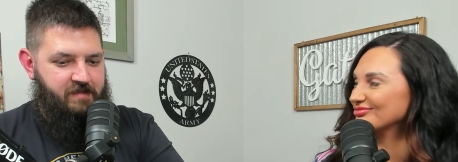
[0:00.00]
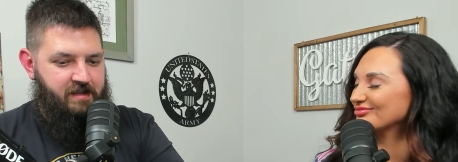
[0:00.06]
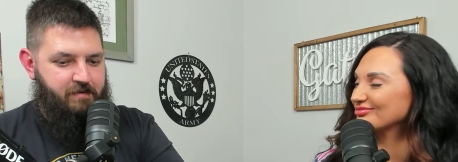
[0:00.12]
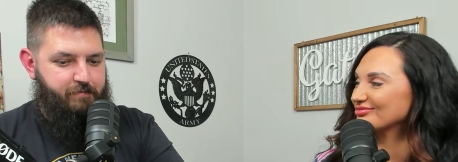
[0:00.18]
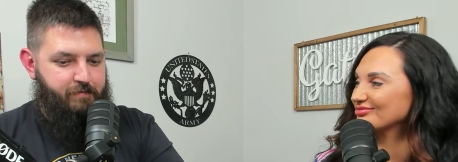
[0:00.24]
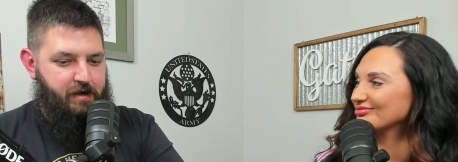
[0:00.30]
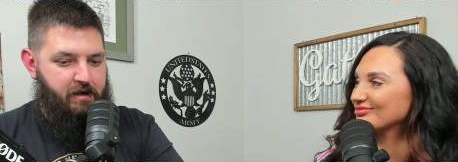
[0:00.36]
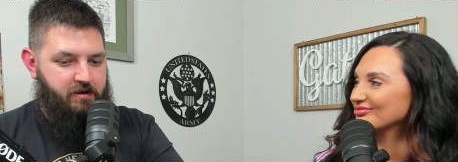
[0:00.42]

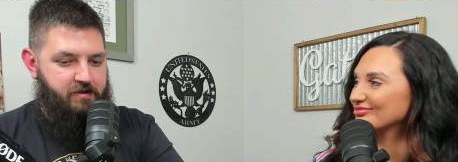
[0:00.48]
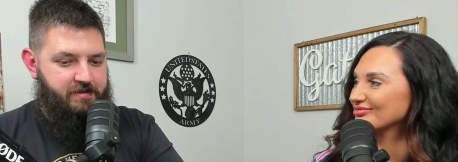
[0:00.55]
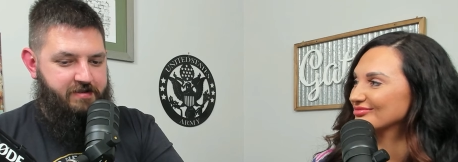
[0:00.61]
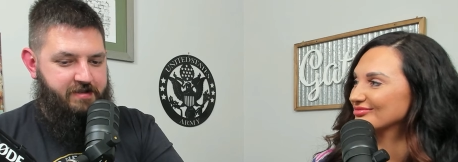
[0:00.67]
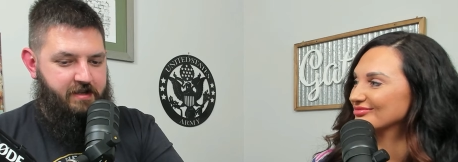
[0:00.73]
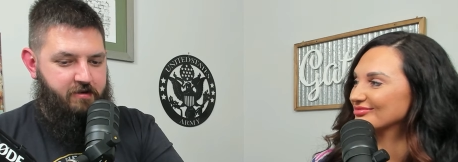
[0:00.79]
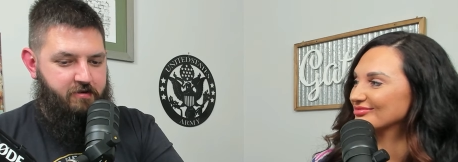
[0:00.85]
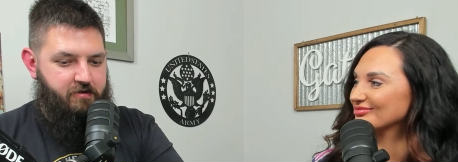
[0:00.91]
Speaker 1: Beryl
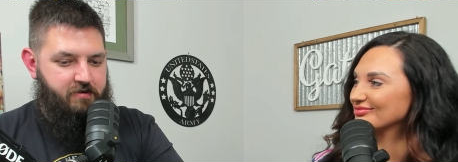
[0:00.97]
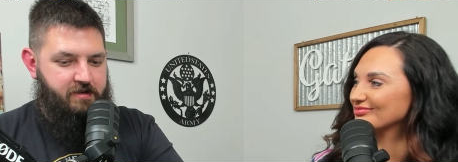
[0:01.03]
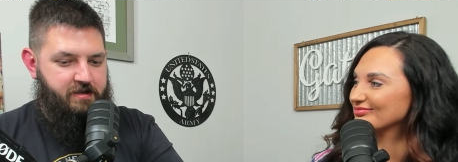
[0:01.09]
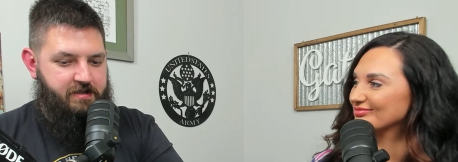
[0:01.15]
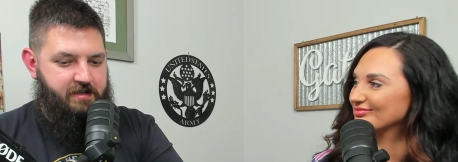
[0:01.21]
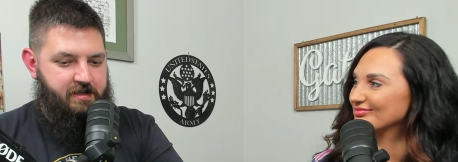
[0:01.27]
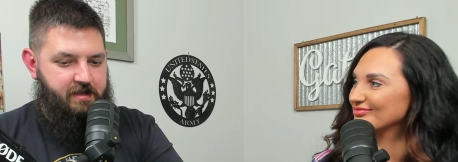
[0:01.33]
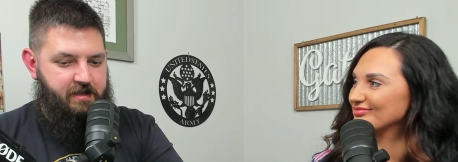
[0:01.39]
is the
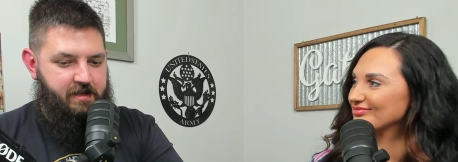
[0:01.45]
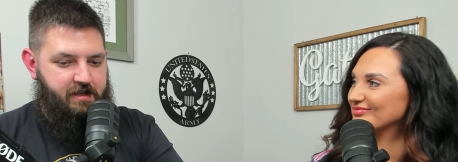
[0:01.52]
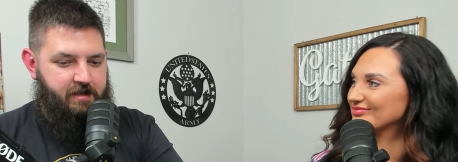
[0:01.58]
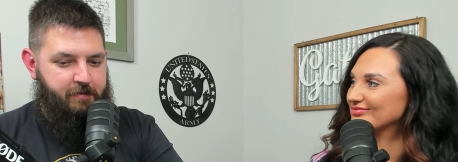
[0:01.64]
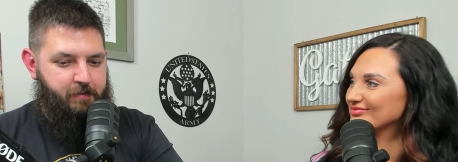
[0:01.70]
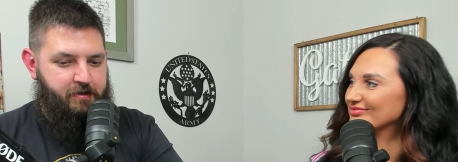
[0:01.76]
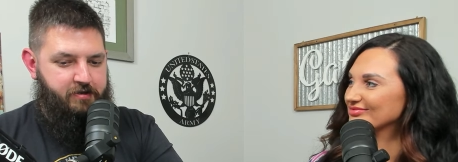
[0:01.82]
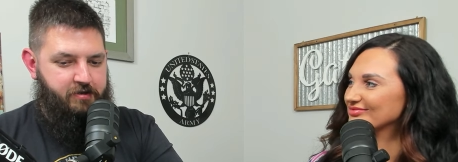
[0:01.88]
earliest
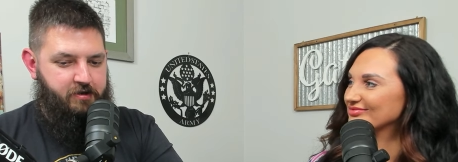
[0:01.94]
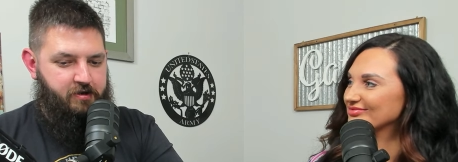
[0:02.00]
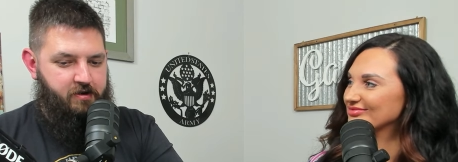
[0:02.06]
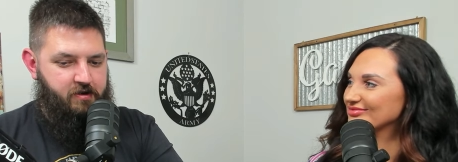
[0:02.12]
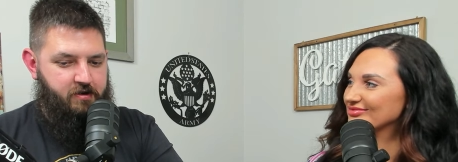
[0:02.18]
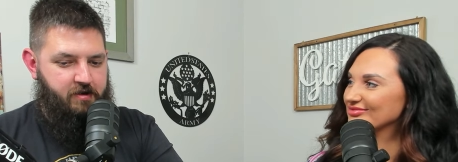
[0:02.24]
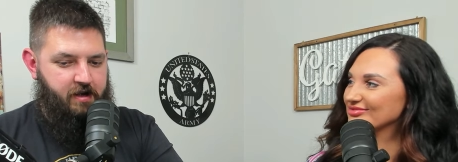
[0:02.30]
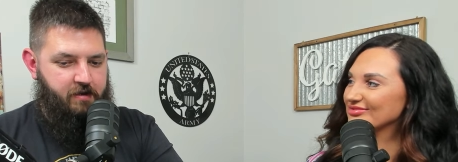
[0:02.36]
Atlantic major
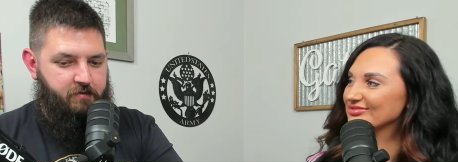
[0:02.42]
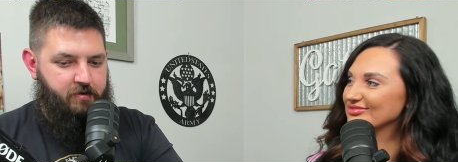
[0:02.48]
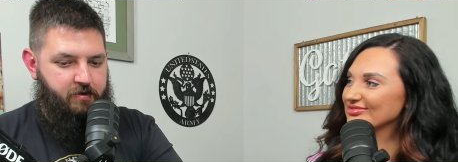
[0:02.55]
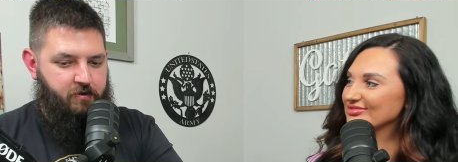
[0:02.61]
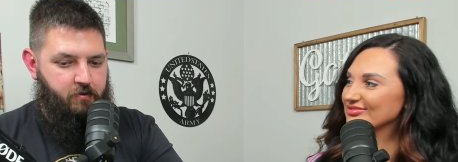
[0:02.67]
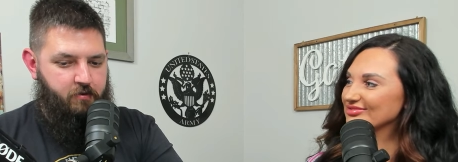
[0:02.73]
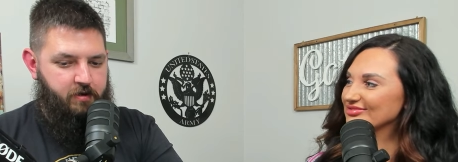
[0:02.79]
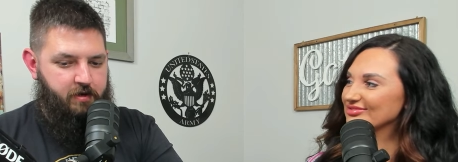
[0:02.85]
hurricane
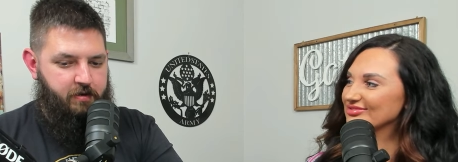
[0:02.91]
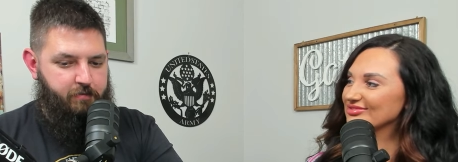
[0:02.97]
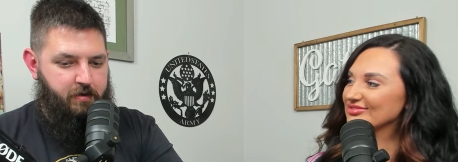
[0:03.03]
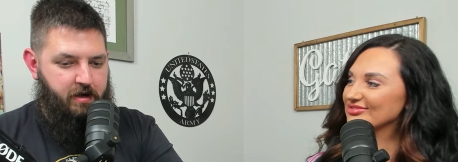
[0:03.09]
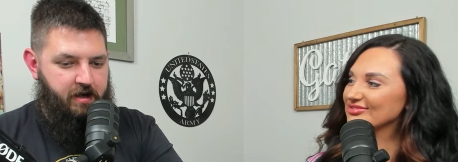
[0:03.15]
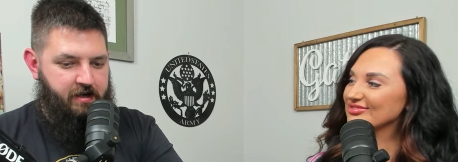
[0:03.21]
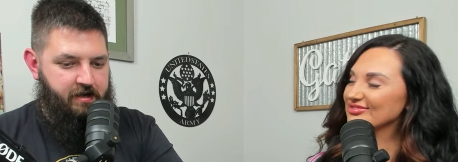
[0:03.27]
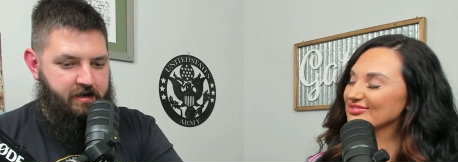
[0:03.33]
recorded
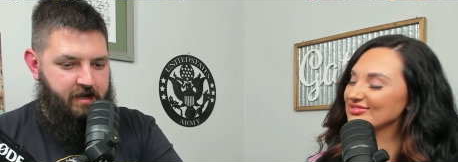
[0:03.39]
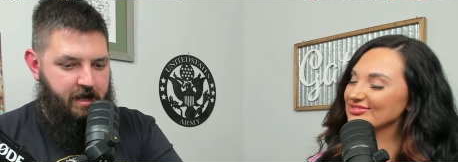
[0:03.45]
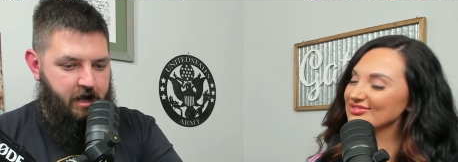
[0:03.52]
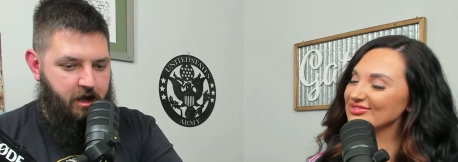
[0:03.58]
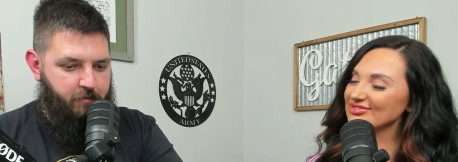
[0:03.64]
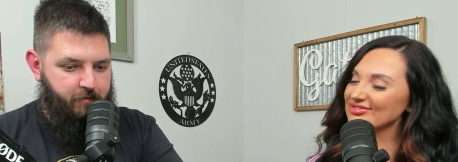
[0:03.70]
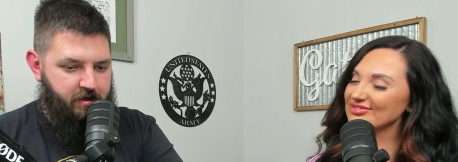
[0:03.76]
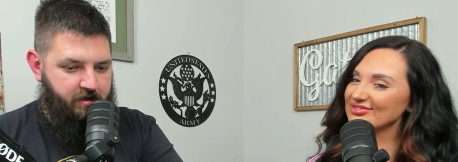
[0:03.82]
behind
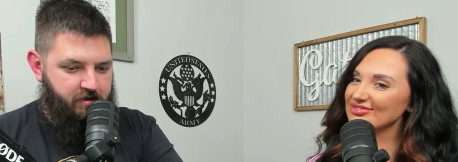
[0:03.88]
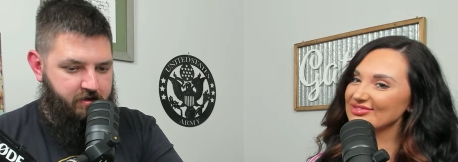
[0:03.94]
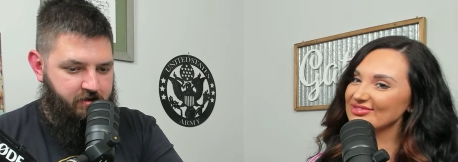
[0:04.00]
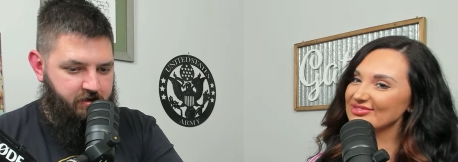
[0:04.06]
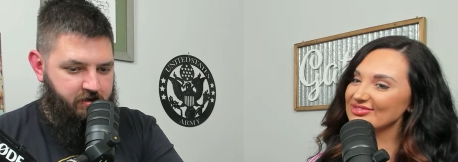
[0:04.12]
Alma